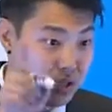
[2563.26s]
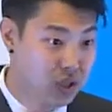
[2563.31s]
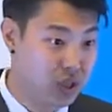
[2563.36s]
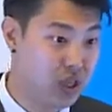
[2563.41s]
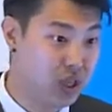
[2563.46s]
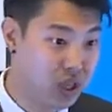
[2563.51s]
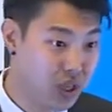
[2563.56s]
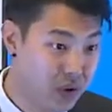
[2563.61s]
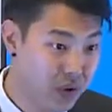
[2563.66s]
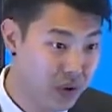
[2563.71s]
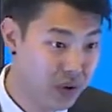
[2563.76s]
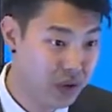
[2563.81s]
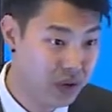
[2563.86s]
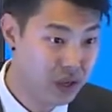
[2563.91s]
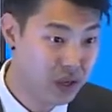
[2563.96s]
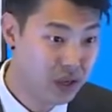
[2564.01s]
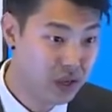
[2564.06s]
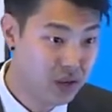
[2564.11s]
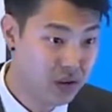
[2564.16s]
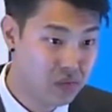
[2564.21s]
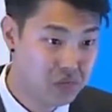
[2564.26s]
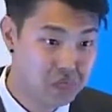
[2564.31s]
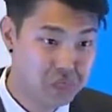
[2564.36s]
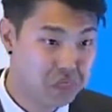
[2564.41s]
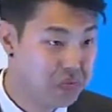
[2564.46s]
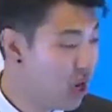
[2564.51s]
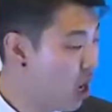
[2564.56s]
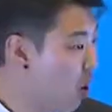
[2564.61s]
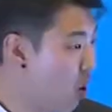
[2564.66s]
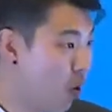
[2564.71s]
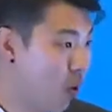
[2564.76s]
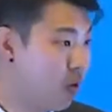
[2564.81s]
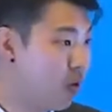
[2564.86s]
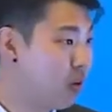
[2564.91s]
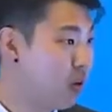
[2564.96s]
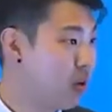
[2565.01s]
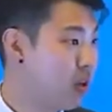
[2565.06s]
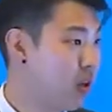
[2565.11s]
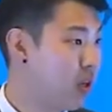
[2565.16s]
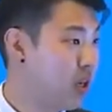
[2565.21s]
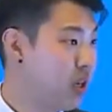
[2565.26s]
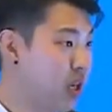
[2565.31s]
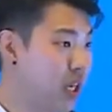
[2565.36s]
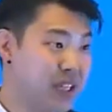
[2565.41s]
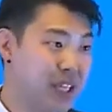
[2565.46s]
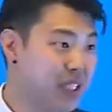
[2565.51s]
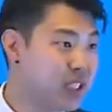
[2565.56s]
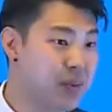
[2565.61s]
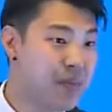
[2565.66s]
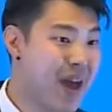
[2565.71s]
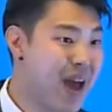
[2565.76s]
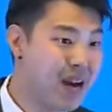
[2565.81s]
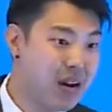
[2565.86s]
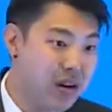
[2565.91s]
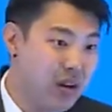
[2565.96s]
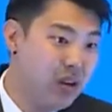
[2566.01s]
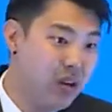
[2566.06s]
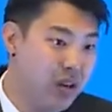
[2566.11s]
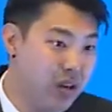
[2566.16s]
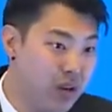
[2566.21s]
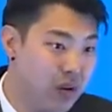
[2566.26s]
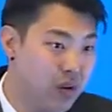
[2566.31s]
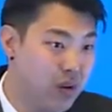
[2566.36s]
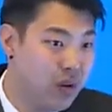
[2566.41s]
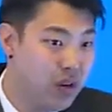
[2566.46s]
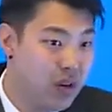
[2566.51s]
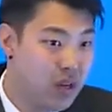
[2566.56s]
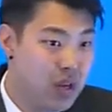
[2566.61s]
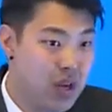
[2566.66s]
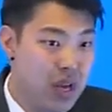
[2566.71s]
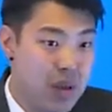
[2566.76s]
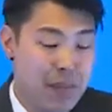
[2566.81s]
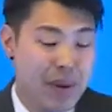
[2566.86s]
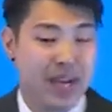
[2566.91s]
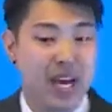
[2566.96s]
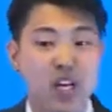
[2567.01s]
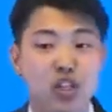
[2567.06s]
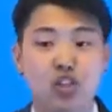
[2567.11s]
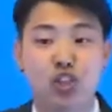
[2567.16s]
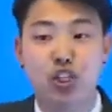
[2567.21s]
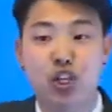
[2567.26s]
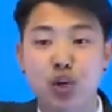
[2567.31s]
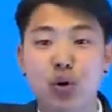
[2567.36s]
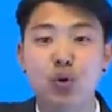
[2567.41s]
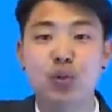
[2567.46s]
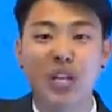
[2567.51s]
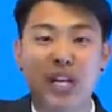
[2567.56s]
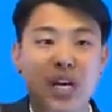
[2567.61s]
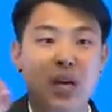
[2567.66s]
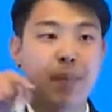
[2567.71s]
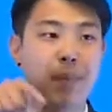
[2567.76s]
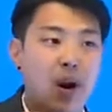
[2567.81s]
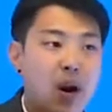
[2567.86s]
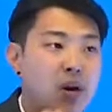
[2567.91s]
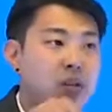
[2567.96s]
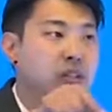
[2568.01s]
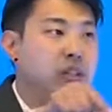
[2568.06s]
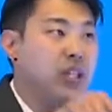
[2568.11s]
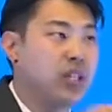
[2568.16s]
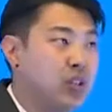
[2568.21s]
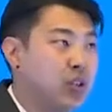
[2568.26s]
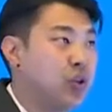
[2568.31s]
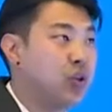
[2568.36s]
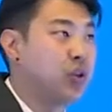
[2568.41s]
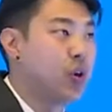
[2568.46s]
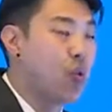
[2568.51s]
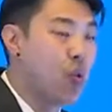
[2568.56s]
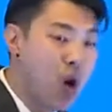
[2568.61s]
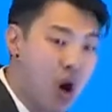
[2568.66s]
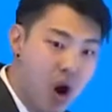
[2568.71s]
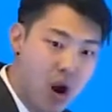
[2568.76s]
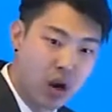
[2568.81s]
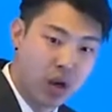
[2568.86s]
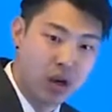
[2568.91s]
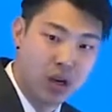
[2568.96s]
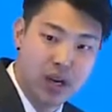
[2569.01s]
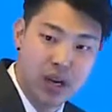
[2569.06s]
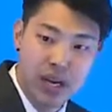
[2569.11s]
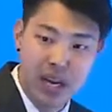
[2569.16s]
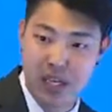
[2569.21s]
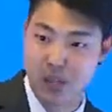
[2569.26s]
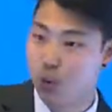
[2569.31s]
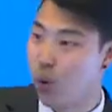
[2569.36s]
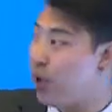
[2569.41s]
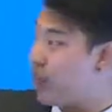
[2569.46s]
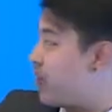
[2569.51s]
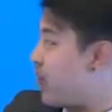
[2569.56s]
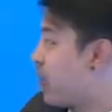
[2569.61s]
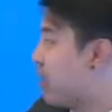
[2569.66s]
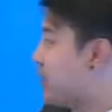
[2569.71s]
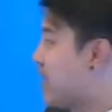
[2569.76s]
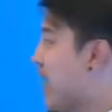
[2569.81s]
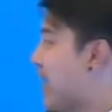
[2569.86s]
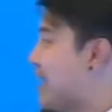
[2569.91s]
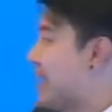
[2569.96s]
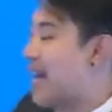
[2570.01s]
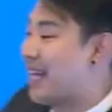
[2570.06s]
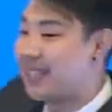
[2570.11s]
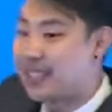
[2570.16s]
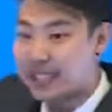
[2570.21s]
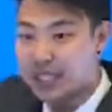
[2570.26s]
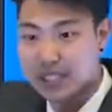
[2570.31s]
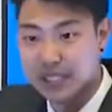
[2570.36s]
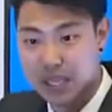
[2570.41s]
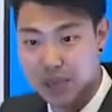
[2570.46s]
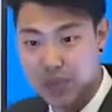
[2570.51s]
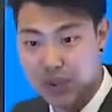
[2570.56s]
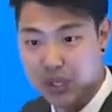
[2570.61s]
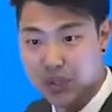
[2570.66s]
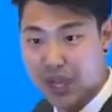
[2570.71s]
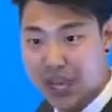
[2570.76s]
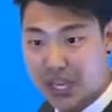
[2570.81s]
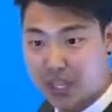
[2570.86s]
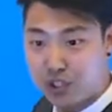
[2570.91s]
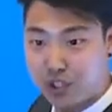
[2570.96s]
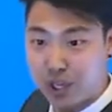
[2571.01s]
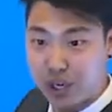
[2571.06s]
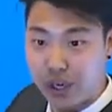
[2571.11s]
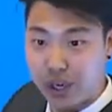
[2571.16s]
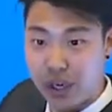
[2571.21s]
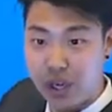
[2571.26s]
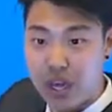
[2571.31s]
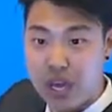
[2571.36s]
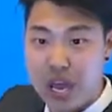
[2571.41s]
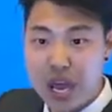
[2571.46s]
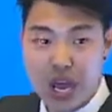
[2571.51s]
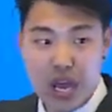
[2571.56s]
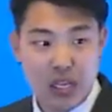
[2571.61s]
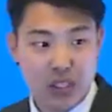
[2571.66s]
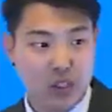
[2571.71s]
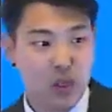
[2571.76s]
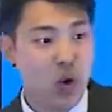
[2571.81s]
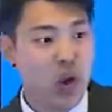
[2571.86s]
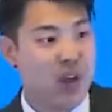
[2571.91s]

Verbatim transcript: to you? No. It doesn't matter to you because you didn't personally do the work, is what they're saying. That's the stipulation. So